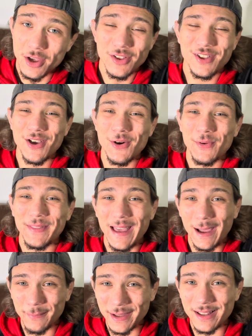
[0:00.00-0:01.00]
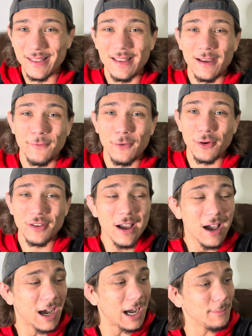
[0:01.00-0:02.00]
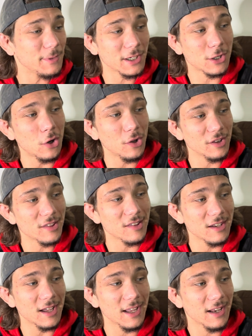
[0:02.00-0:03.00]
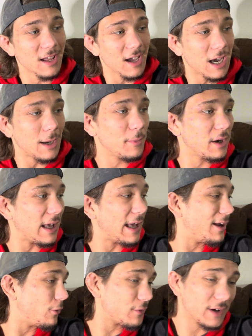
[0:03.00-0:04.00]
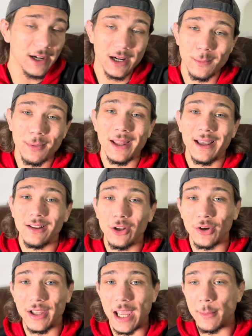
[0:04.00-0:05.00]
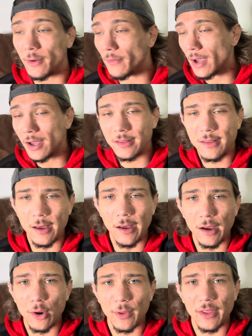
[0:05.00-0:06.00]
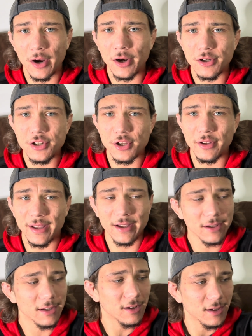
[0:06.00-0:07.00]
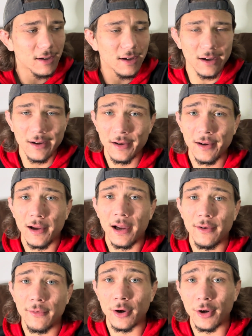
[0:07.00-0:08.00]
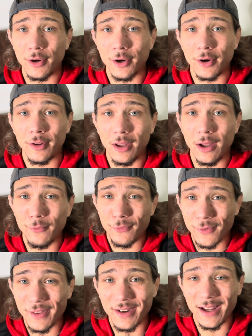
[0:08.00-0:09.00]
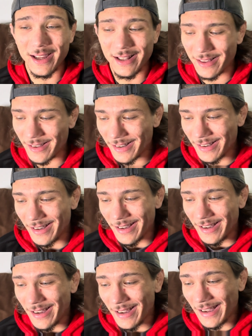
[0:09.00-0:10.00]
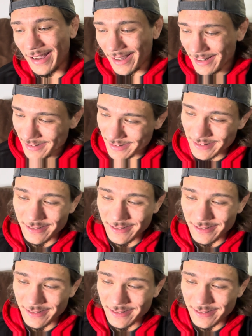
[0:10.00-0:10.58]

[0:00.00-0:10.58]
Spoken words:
So with that being said, folks, I'm going to call this a night. I'm going to head over here and play a little game of tug with her so that I've earned her love for the night. And